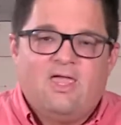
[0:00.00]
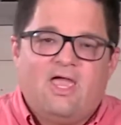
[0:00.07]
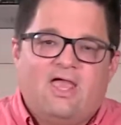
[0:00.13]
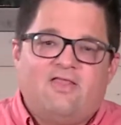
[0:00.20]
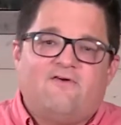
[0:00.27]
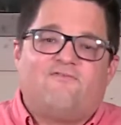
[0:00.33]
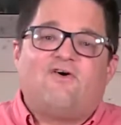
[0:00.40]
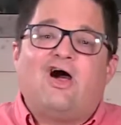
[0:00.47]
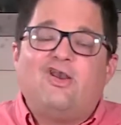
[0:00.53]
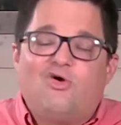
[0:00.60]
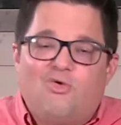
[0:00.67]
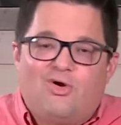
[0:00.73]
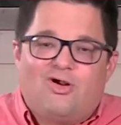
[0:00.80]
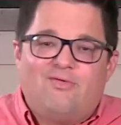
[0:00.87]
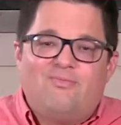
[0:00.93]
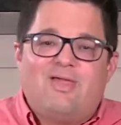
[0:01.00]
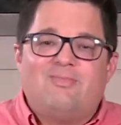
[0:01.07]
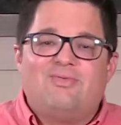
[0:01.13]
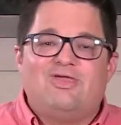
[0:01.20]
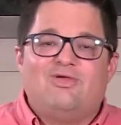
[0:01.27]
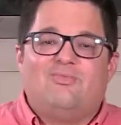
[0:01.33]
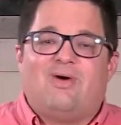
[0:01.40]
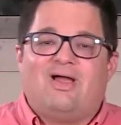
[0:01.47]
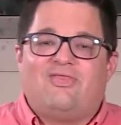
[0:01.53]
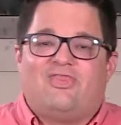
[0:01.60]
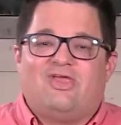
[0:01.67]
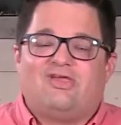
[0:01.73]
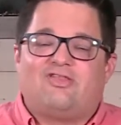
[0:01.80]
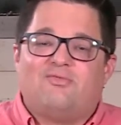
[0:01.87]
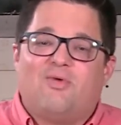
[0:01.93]
And the final word, maybe you might
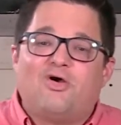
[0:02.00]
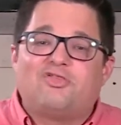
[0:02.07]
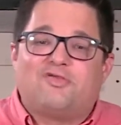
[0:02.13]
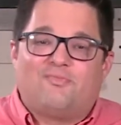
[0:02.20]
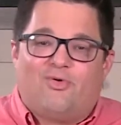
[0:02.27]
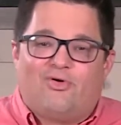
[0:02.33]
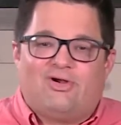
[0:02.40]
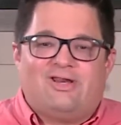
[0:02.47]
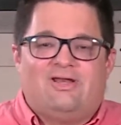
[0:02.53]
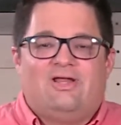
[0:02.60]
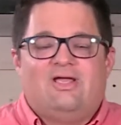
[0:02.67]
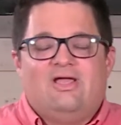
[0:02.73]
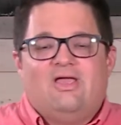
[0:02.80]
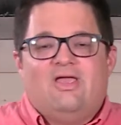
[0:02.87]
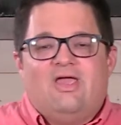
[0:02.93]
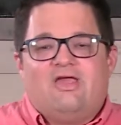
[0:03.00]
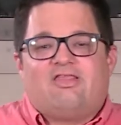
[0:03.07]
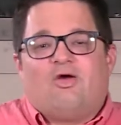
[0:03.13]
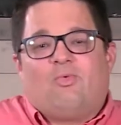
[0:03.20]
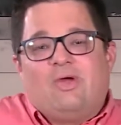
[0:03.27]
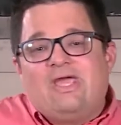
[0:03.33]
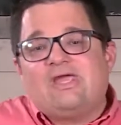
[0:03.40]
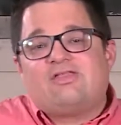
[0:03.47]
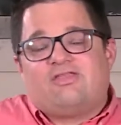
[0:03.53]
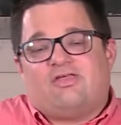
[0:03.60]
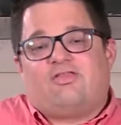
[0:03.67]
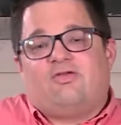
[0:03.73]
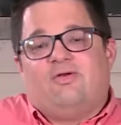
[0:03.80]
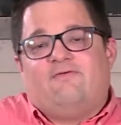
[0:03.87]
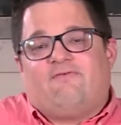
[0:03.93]
think is the most important, is that we
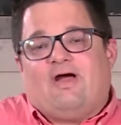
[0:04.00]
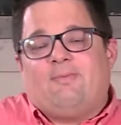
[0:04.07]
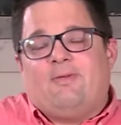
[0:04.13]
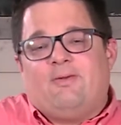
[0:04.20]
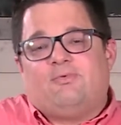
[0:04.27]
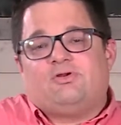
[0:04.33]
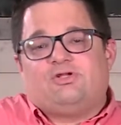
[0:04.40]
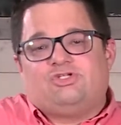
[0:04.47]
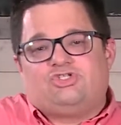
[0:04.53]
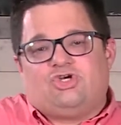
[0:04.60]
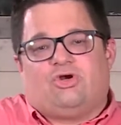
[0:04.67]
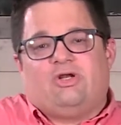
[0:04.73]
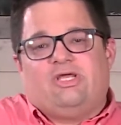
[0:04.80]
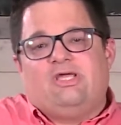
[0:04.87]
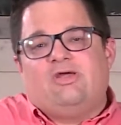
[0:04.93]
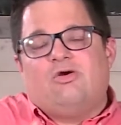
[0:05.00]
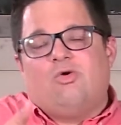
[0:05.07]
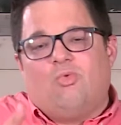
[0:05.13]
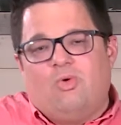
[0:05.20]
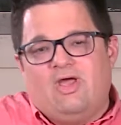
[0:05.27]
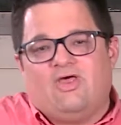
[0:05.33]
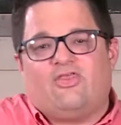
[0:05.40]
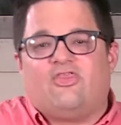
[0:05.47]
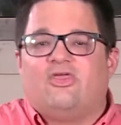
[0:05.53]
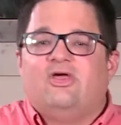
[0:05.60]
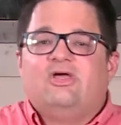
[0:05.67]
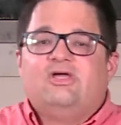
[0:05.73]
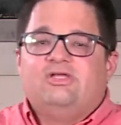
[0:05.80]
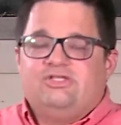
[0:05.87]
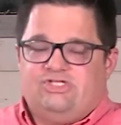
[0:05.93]
exist to invite people to journey with
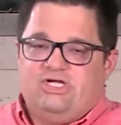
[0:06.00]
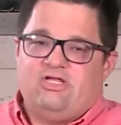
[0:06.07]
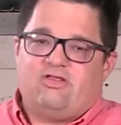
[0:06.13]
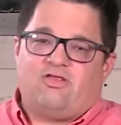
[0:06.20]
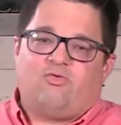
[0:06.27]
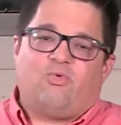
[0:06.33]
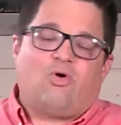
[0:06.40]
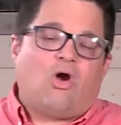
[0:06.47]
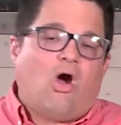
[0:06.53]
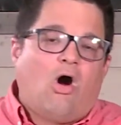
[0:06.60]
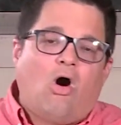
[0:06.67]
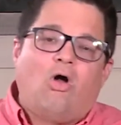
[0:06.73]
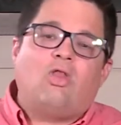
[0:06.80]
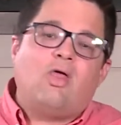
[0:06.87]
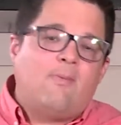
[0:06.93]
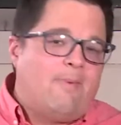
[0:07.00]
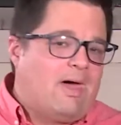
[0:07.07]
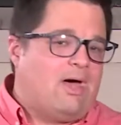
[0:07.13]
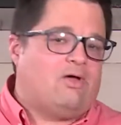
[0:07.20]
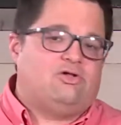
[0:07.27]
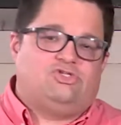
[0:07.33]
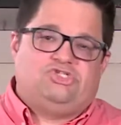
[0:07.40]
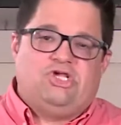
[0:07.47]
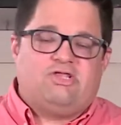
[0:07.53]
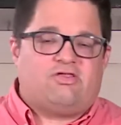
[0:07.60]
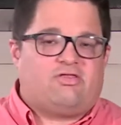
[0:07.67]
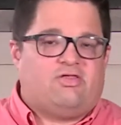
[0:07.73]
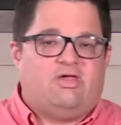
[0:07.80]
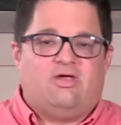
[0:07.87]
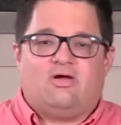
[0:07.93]
Jesus. We're all about
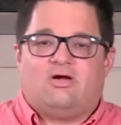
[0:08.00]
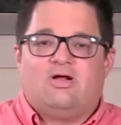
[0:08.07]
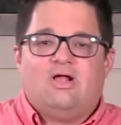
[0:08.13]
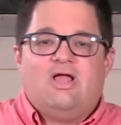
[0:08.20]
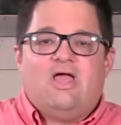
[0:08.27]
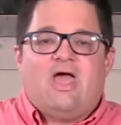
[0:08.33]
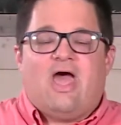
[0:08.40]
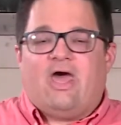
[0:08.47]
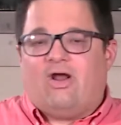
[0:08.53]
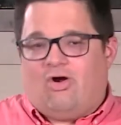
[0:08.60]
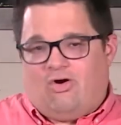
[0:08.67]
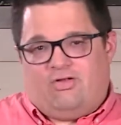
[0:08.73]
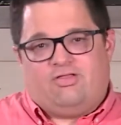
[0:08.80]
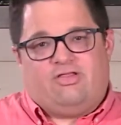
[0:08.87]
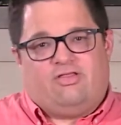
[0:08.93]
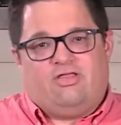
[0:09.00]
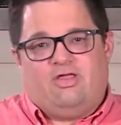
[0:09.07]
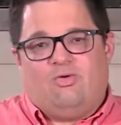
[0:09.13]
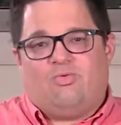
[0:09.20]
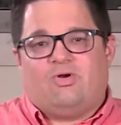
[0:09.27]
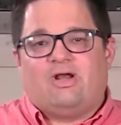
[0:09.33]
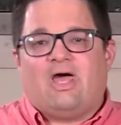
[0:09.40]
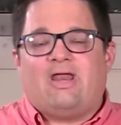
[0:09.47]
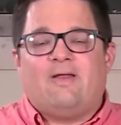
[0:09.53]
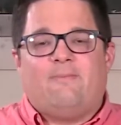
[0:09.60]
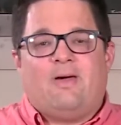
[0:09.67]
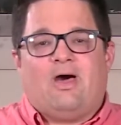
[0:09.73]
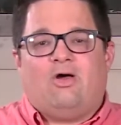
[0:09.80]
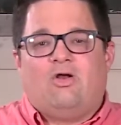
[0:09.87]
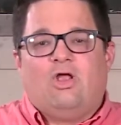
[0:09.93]
Jesus here at RCC. We're not
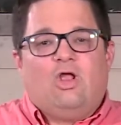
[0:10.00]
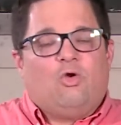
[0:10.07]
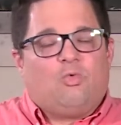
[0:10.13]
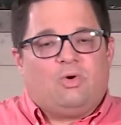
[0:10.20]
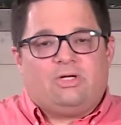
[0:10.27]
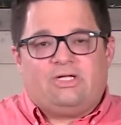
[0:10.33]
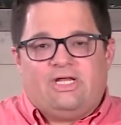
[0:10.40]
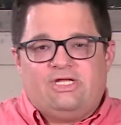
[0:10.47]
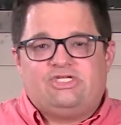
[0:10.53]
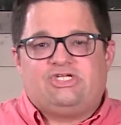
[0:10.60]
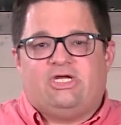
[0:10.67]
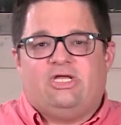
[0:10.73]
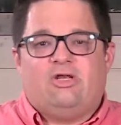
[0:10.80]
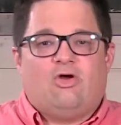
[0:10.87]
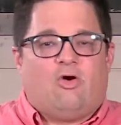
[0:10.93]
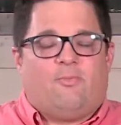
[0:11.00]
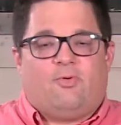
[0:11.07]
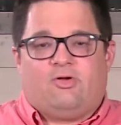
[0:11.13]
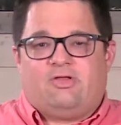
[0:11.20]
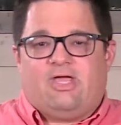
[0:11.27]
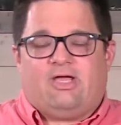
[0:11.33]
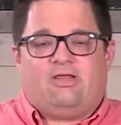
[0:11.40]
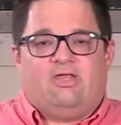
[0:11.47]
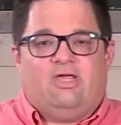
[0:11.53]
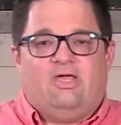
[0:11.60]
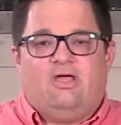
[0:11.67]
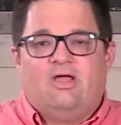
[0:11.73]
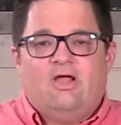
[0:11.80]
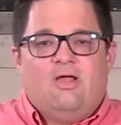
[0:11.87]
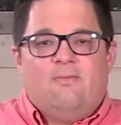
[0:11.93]
about religion or
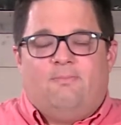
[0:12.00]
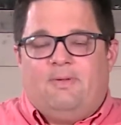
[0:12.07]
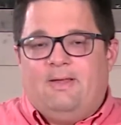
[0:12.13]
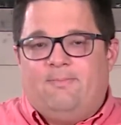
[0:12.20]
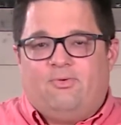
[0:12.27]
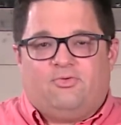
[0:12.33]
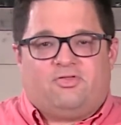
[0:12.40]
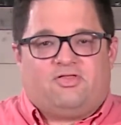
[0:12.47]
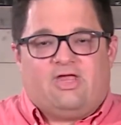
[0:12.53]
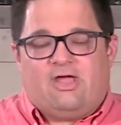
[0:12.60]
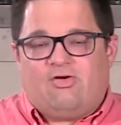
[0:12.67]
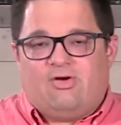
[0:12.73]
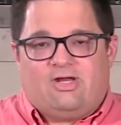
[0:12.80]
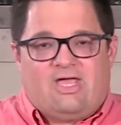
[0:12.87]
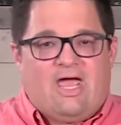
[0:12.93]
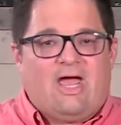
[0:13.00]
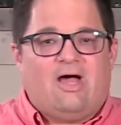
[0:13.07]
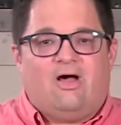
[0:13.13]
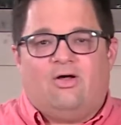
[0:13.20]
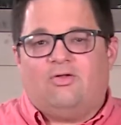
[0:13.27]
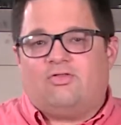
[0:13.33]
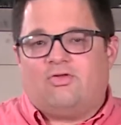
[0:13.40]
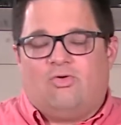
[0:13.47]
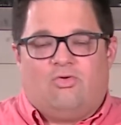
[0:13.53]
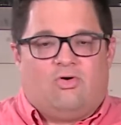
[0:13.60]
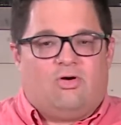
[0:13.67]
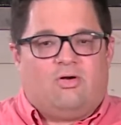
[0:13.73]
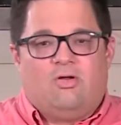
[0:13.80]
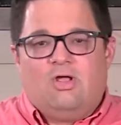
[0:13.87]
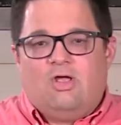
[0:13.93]
protecting people's sacred cows
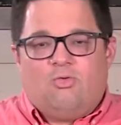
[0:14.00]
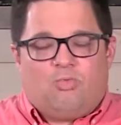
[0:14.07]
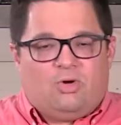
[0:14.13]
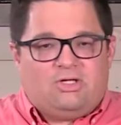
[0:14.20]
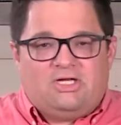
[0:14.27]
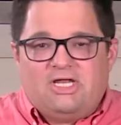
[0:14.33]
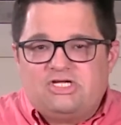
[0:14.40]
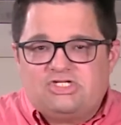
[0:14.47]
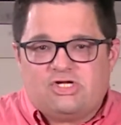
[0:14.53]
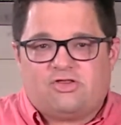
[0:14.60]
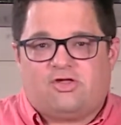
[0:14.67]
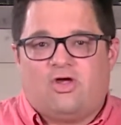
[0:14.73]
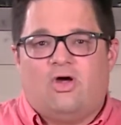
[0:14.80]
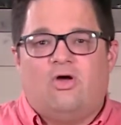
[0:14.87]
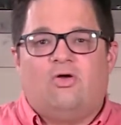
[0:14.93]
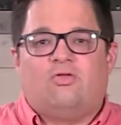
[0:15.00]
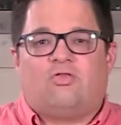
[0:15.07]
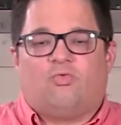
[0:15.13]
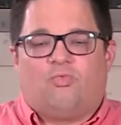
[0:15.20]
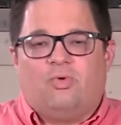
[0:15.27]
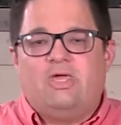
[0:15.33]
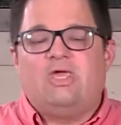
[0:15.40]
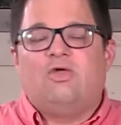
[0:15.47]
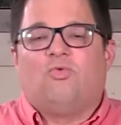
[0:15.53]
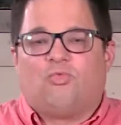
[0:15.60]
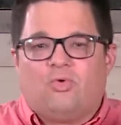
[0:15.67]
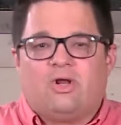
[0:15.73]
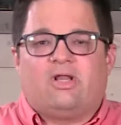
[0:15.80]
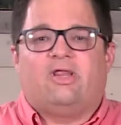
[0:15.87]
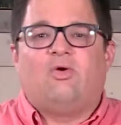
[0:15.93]
or religious codes. We
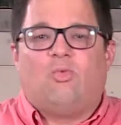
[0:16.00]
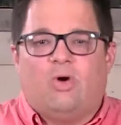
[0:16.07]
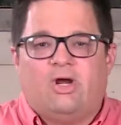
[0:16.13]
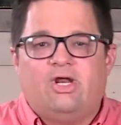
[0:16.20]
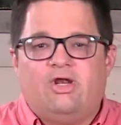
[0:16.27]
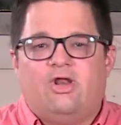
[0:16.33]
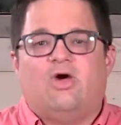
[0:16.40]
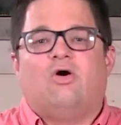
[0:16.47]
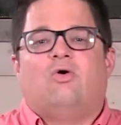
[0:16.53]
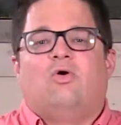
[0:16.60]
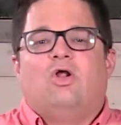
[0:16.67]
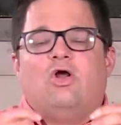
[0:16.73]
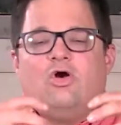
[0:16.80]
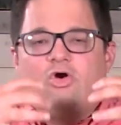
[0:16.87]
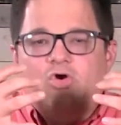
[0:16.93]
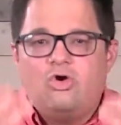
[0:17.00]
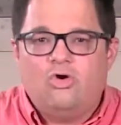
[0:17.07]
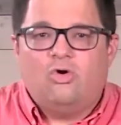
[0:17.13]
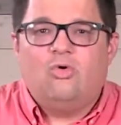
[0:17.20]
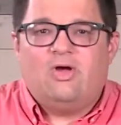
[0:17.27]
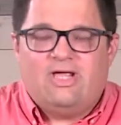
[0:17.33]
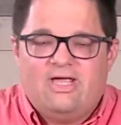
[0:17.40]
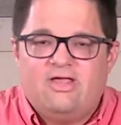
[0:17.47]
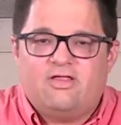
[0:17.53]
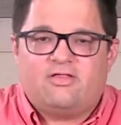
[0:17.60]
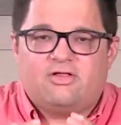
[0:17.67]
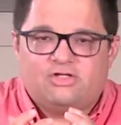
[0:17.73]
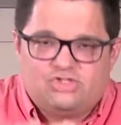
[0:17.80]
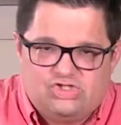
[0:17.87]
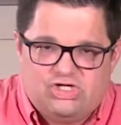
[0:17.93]
really want to know, who
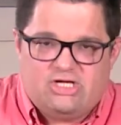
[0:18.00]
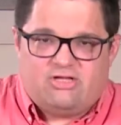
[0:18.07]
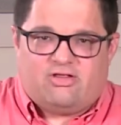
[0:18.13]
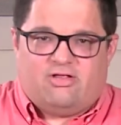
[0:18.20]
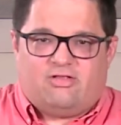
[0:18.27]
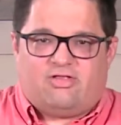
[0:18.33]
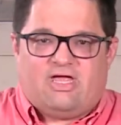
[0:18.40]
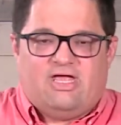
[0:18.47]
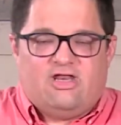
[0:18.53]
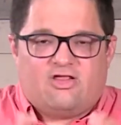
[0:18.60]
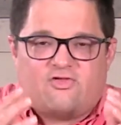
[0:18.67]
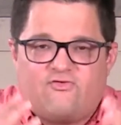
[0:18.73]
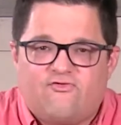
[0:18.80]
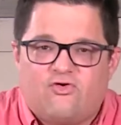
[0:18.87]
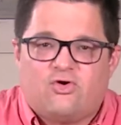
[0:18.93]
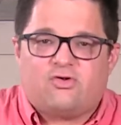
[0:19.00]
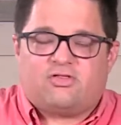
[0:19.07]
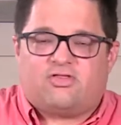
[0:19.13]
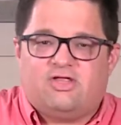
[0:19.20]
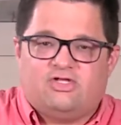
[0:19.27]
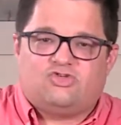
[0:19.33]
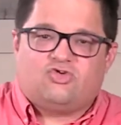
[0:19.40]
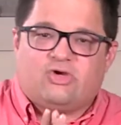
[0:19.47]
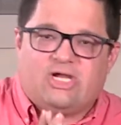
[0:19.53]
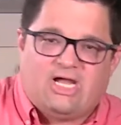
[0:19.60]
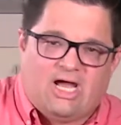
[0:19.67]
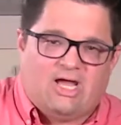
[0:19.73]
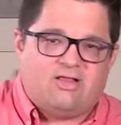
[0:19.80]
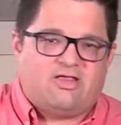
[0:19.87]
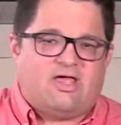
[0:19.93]
is Jesus in his first century
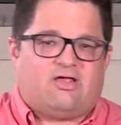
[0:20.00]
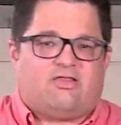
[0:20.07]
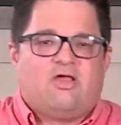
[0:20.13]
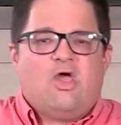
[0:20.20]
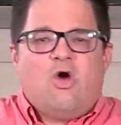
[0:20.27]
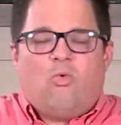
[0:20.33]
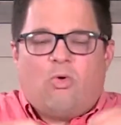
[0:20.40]
context?